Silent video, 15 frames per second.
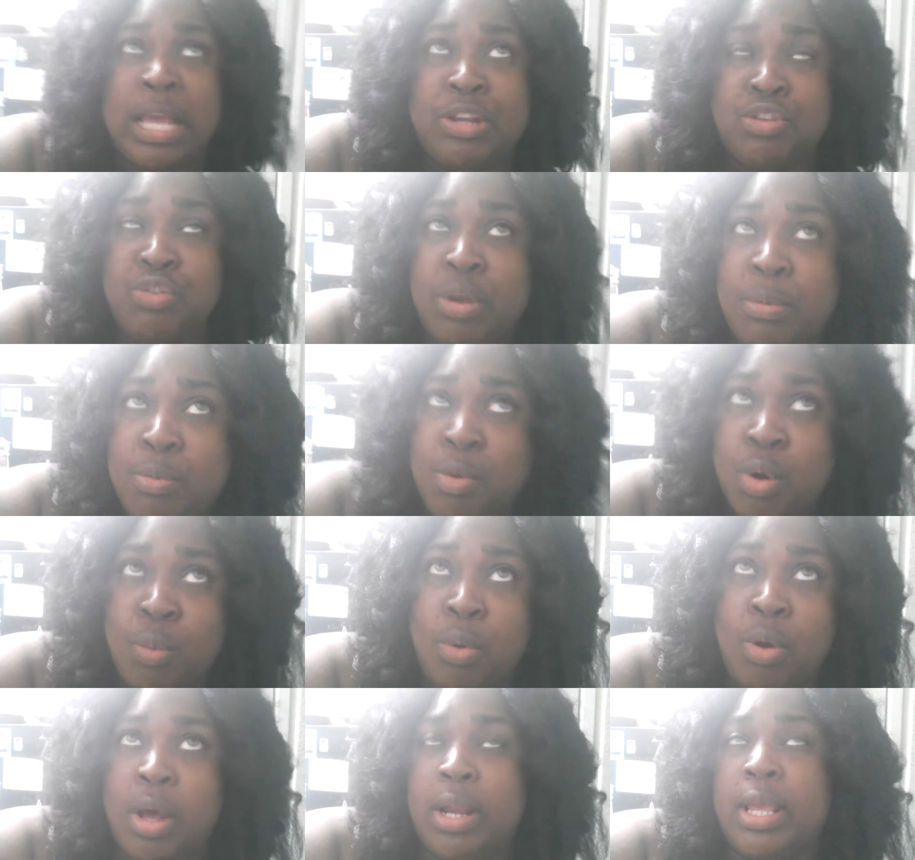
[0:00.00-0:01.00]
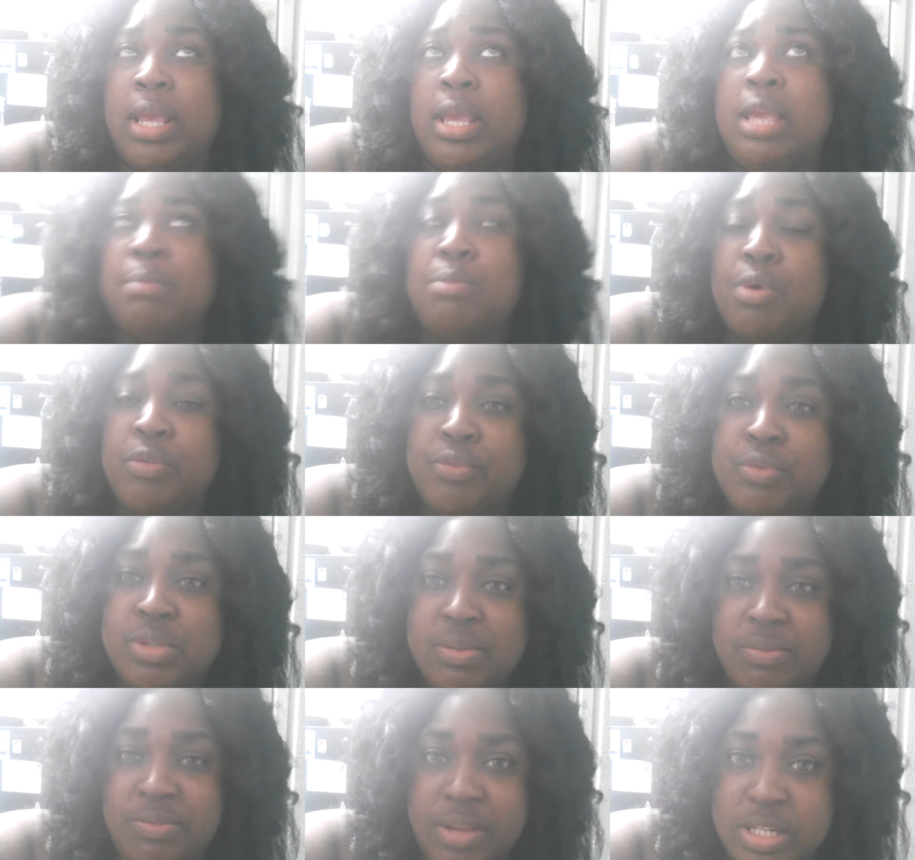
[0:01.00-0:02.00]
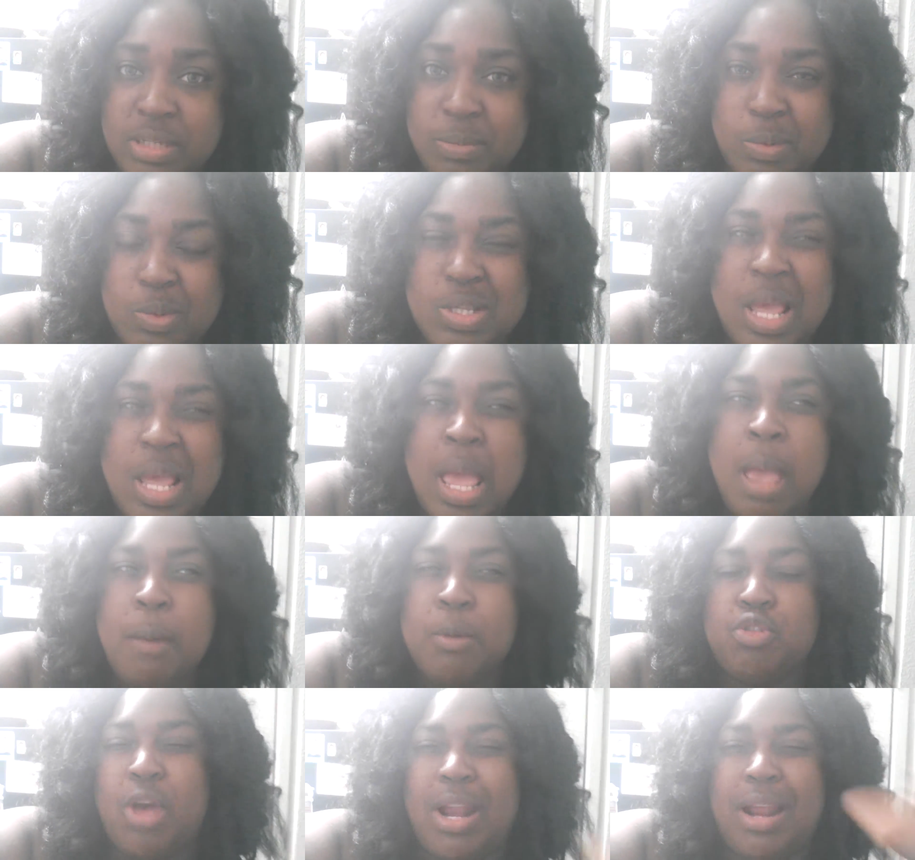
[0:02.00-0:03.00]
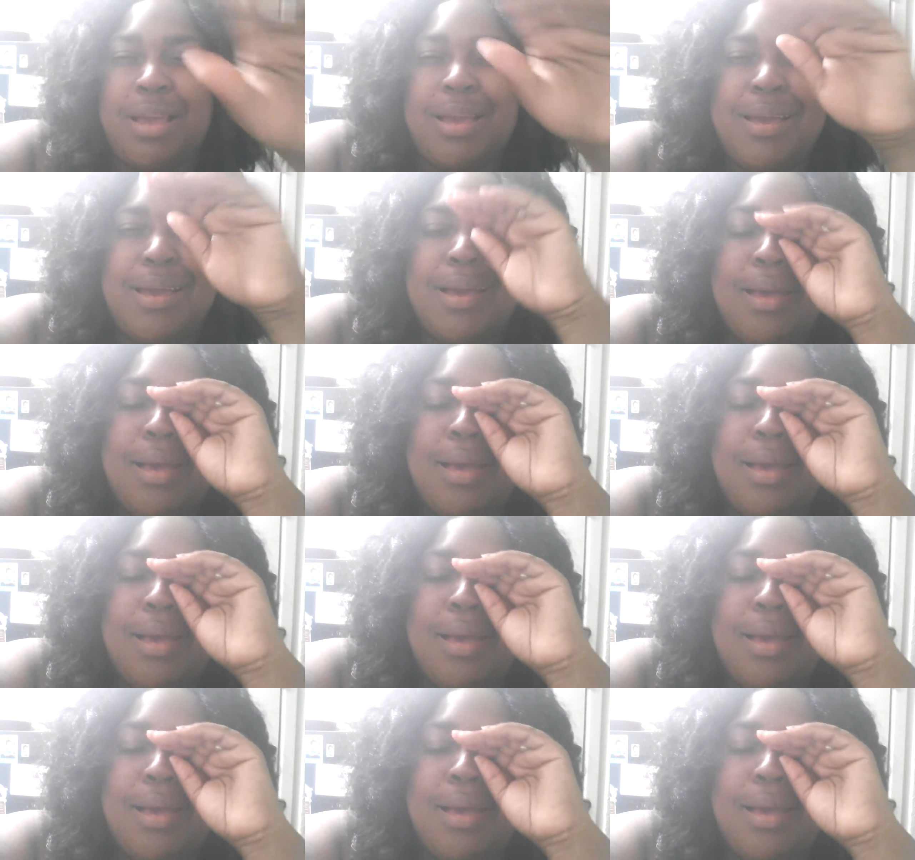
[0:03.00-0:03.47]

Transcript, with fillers: have to drink more water, eat more fruits and vegetables. Try to,